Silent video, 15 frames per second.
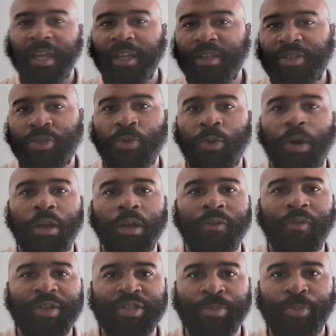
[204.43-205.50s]
to all of
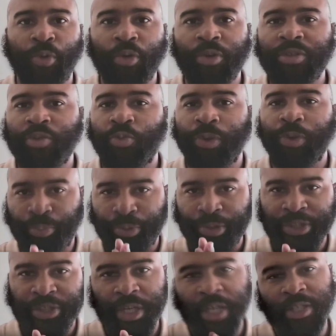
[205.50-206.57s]
our supporters, we
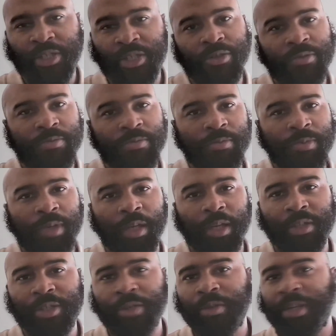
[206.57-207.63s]
appreciate you.
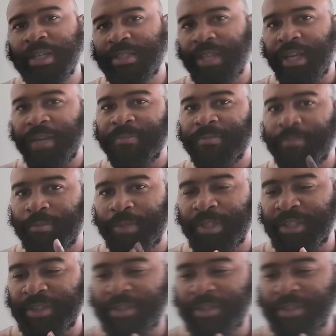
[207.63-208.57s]
Until next time, peace.